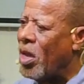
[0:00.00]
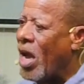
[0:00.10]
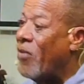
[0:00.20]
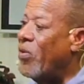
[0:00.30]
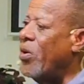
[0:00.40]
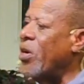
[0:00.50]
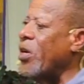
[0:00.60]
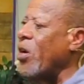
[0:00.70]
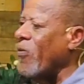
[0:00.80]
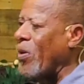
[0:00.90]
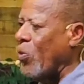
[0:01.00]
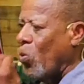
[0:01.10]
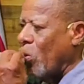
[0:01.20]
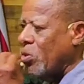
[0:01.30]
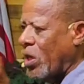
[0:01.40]
I'm very careful of the
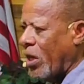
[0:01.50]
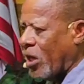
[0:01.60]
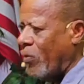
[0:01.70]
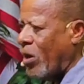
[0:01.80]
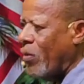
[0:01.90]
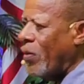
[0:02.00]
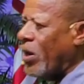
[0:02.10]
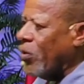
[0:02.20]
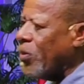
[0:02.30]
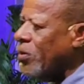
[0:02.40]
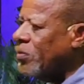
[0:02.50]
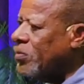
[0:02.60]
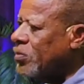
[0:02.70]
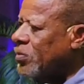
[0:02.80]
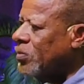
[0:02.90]
words that I come out of my mouth.
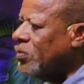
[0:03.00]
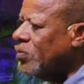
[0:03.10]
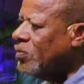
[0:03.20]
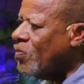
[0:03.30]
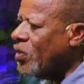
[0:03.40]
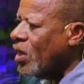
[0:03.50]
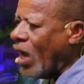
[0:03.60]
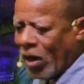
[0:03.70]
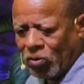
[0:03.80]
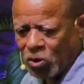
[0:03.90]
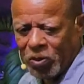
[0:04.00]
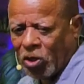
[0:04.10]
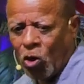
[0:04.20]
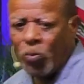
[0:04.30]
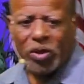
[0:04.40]
I don't speak
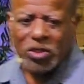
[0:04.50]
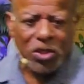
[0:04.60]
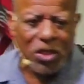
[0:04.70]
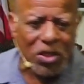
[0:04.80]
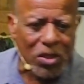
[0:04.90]
hopelessness.